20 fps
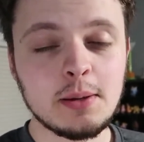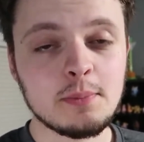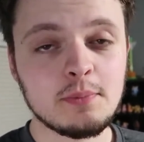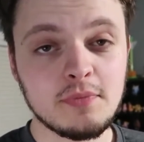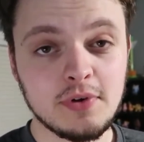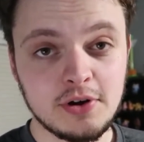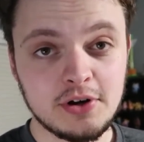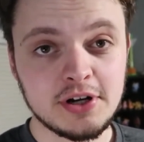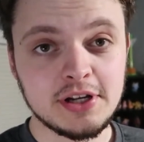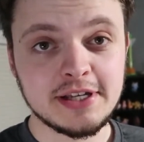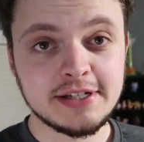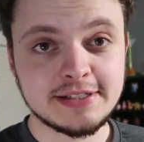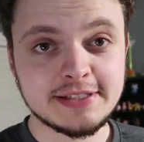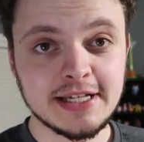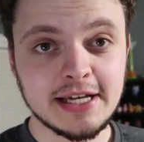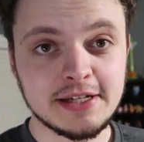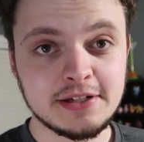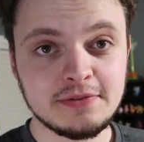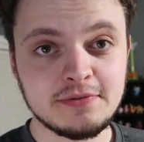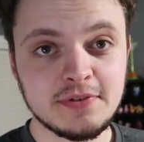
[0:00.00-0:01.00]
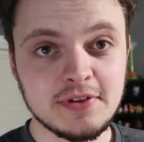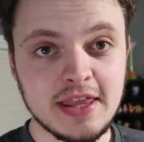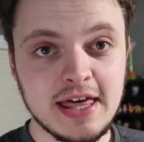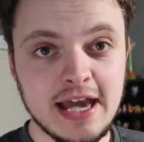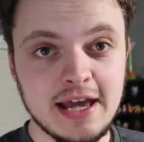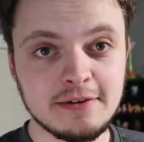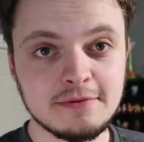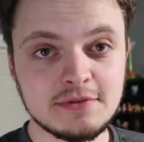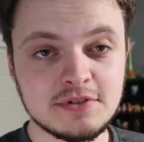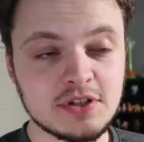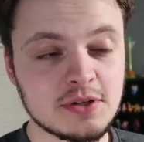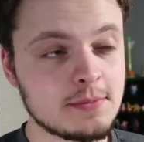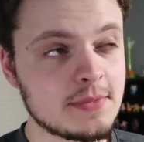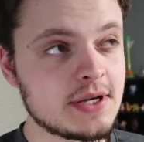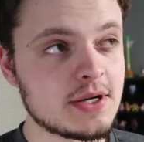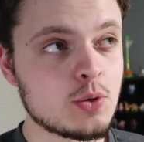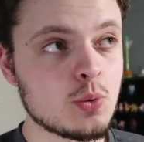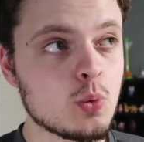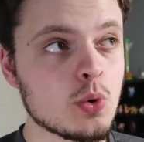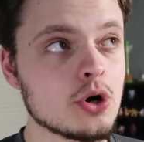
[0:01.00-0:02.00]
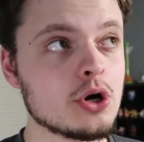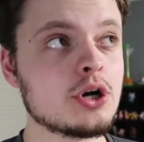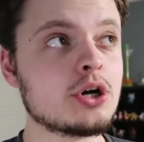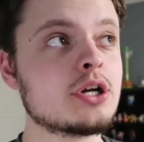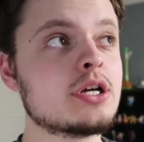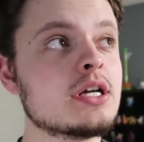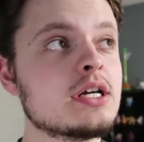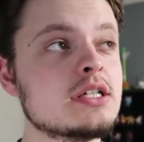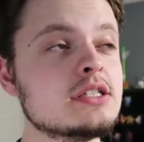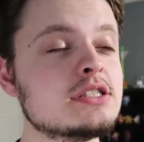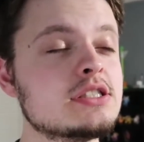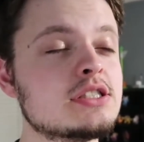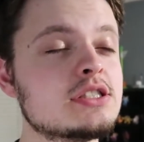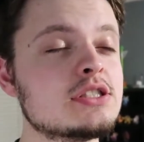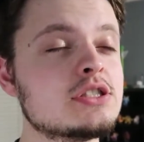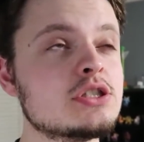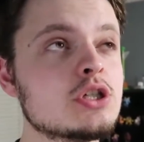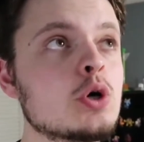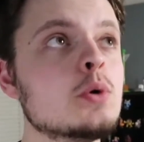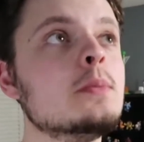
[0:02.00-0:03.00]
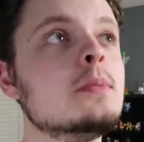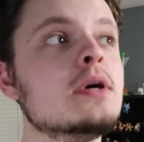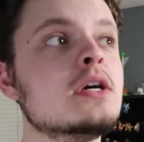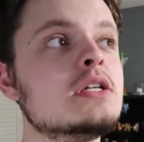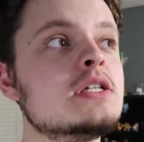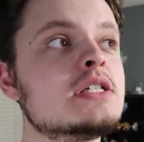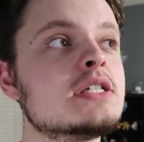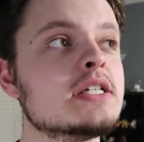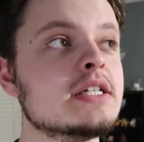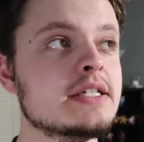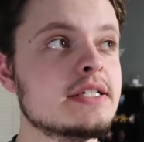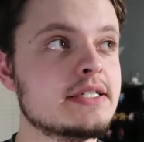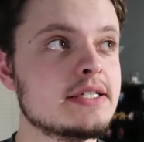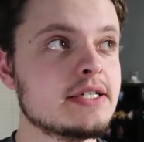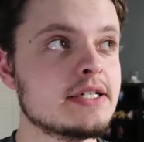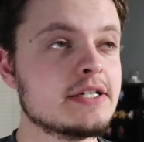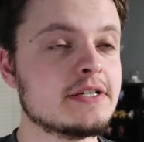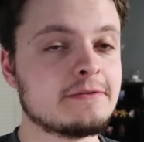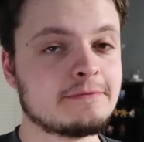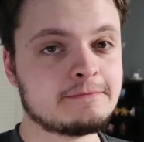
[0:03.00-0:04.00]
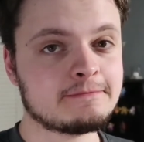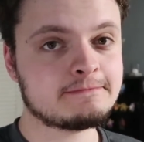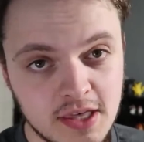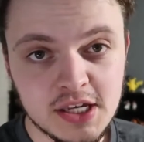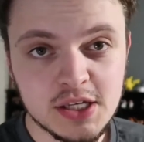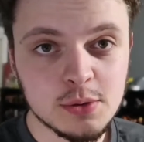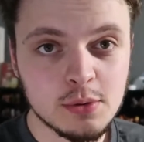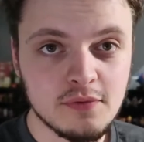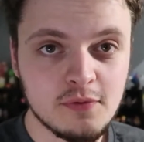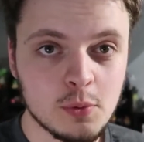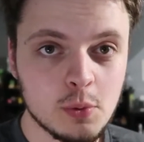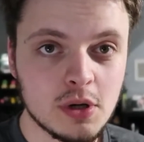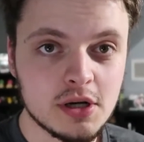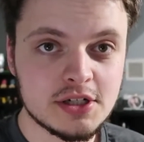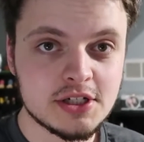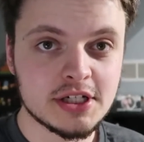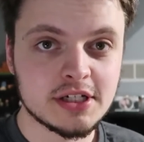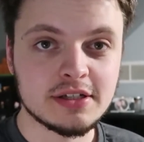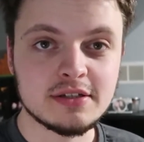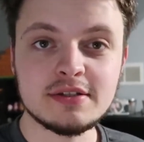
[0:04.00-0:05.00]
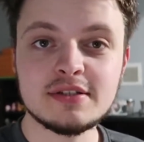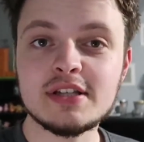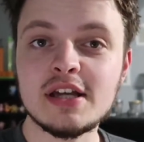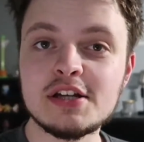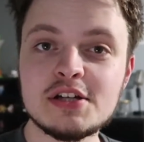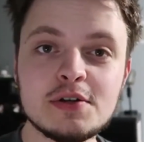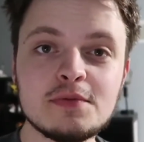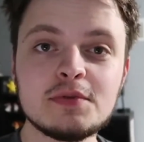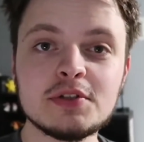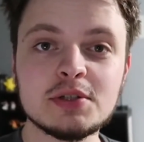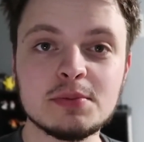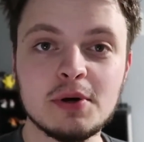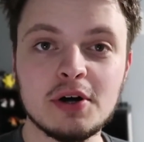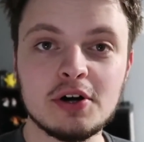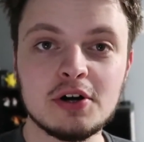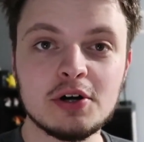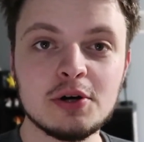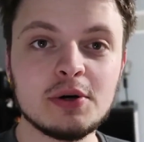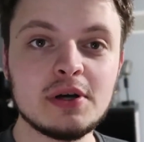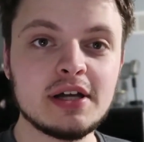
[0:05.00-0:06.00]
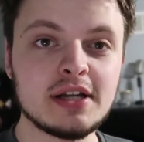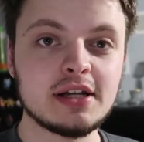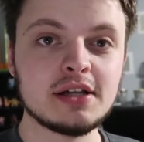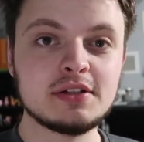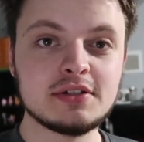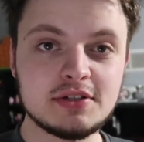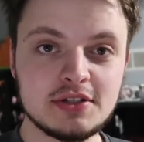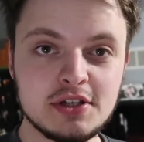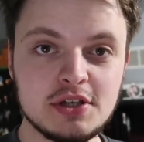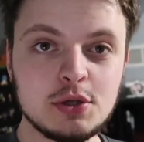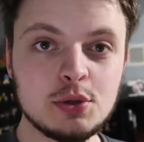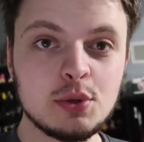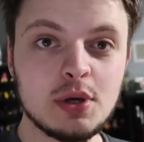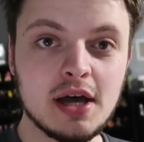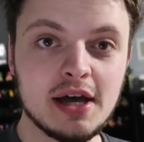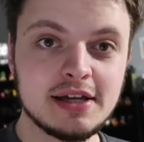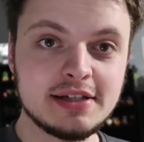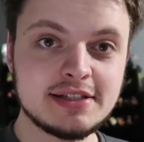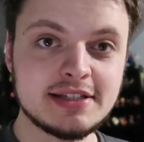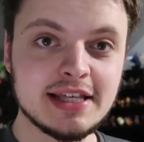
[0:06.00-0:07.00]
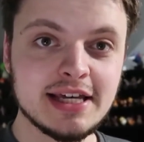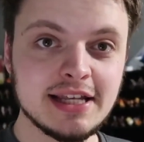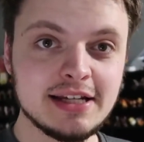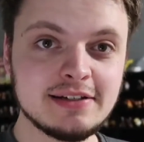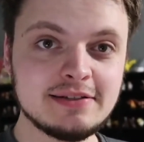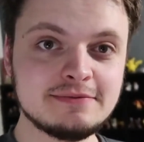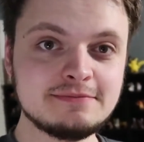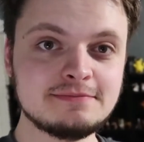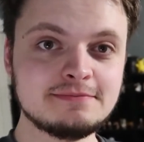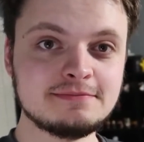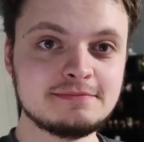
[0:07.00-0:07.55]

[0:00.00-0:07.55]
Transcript: I'm very excited for that. It's going to make work so much easier. Thank you all for watching. Stay tuned for tomorrow, and I'll see you guys then.